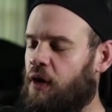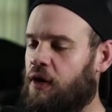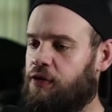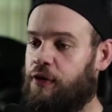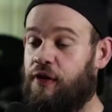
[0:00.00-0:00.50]

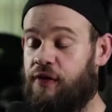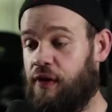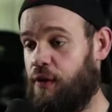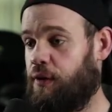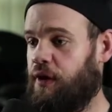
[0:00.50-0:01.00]
So this
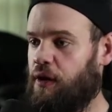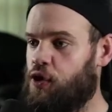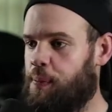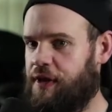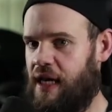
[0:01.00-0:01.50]
included a
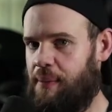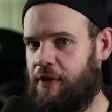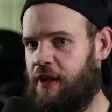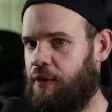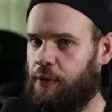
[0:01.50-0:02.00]
loop of tape, and
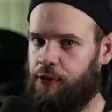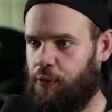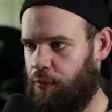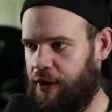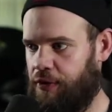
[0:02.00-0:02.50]
the other ones were
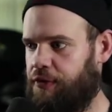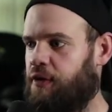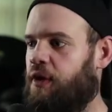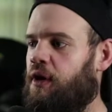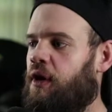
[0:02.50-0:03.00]
reels.
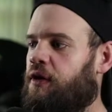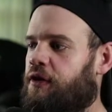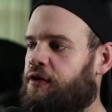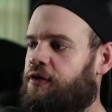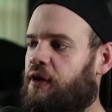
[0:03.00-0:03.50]

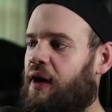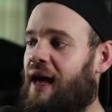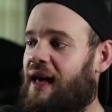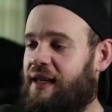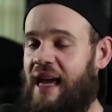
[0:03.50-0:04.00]
This
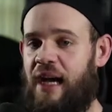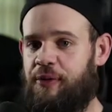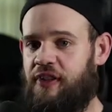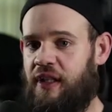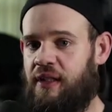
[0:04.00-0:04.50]
had a
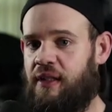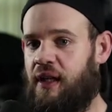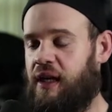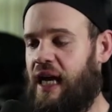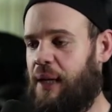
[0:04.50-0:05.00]
capstan.
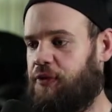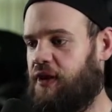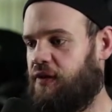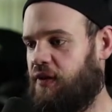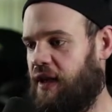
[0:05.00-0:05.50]
A
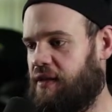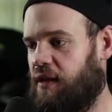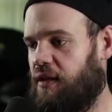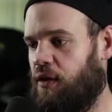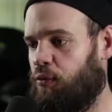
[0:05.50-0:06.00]
capstan's like the
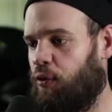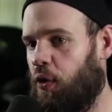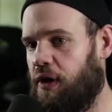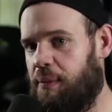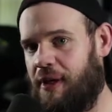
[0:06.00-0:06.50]
little
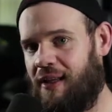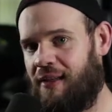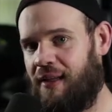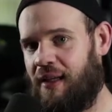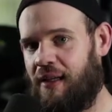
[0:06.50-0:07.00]
rolly
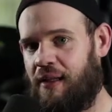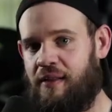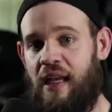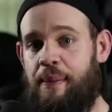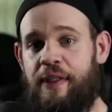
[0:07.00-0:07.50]
pin in a
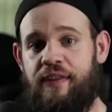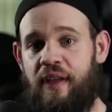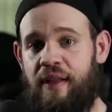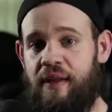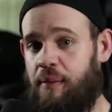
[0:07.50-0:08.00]
tape
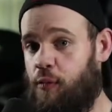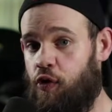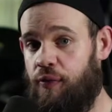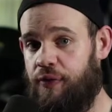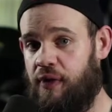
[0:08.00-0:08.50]
cassette that
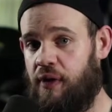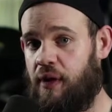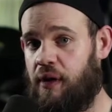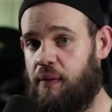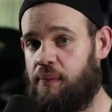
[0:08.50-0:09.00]
moved
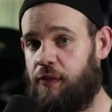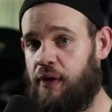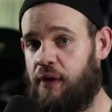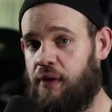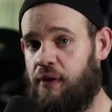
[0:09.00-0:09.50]

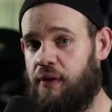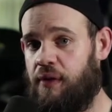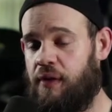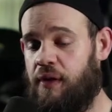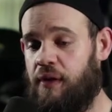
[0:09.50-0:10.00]

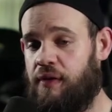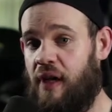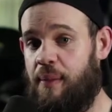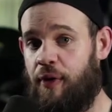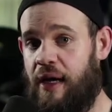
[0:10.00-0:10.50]
the
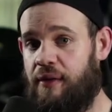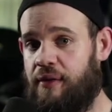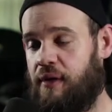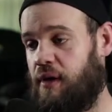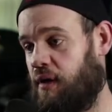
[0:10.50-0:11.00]
tape around.
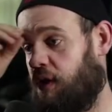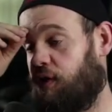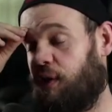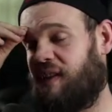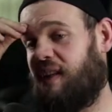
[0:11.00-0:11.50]

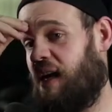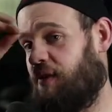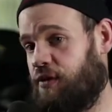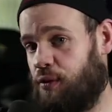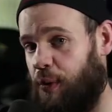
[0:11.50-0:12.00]
So it didn't have the
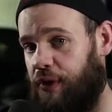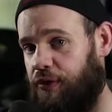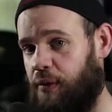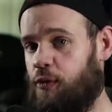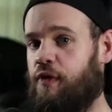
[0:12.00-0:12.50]
two wheels
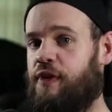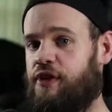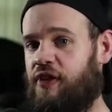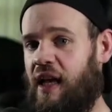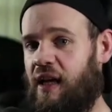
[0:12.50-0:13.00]
that moved, it
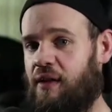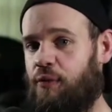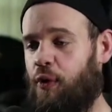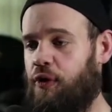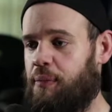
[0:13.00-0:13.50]
just had a little
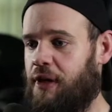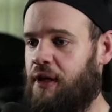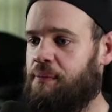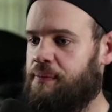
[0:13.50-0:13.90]
rolly pin.